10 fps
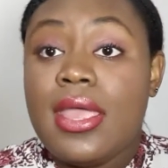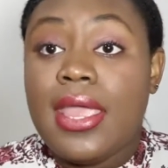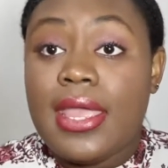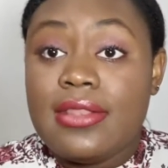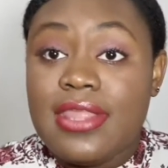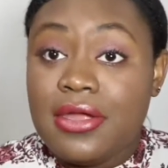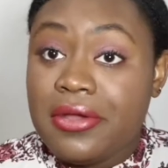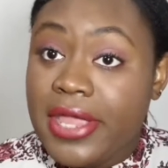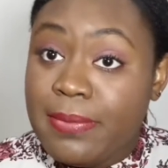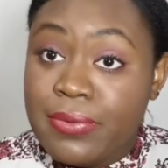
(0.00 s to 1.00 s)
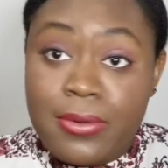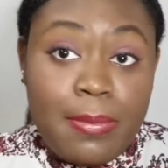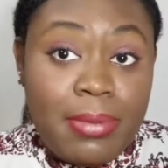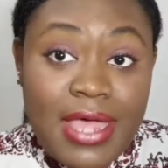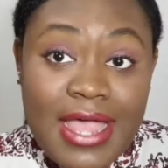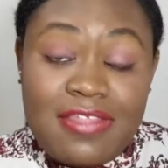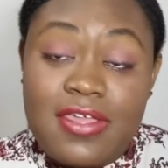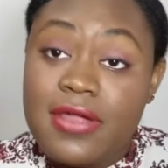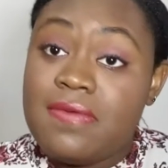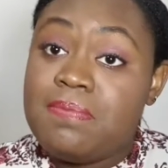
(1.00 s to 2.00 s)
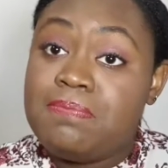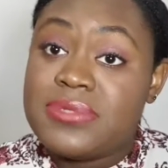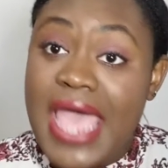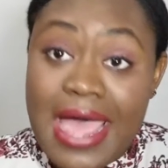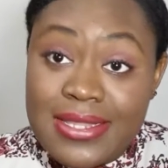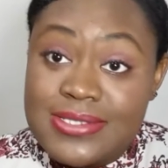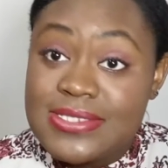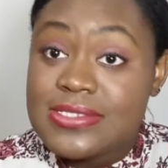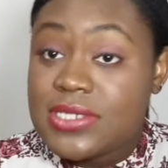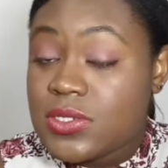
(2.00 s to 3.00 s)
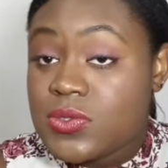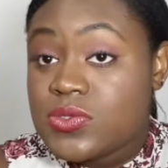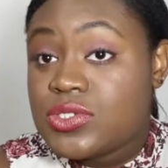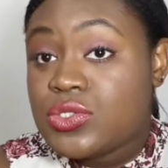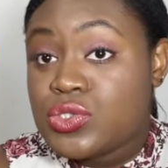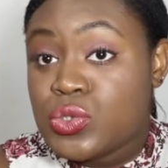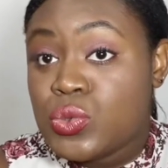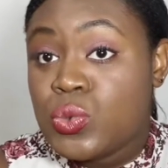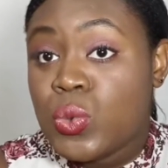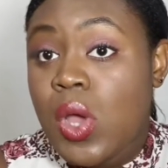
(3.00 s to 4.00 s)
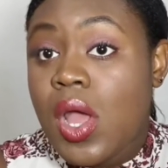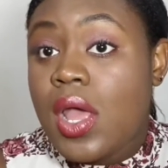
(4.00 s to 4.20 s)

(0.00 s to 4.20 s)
and they're able to apply their talents and skills to